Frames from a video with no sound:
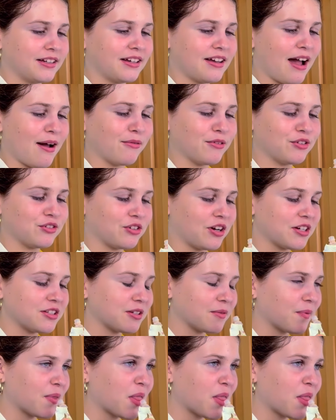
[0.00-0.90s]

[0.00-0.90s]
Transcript: I want to try some.